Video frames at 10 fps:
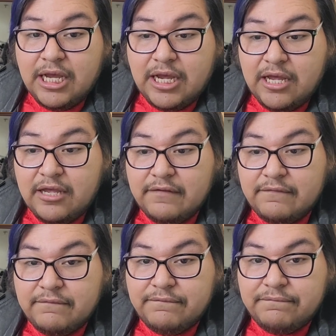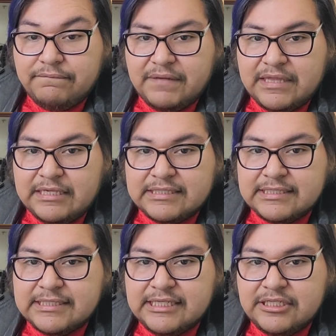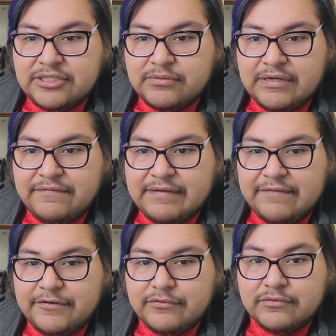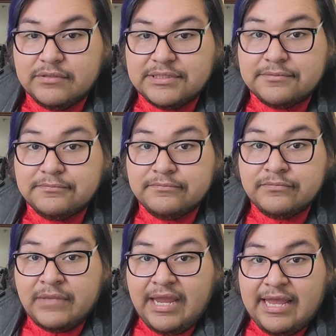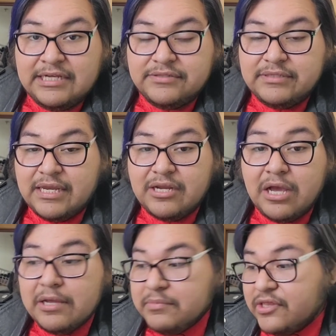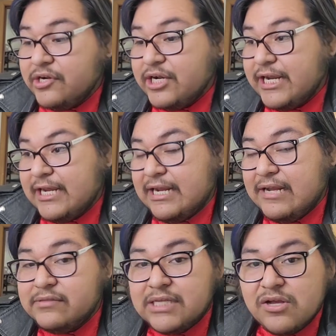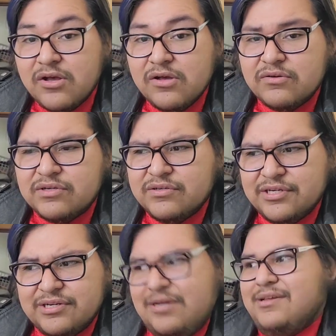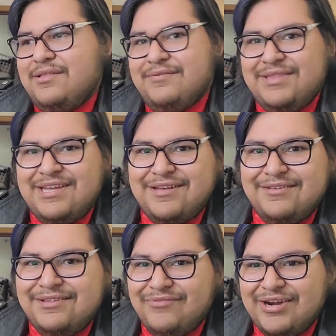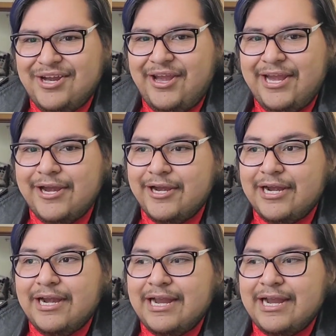I think 16 to 25-year-olds. And she was like, no, I'm 30. And I was like, oh, no, you're not. What the hell? Then why are you here?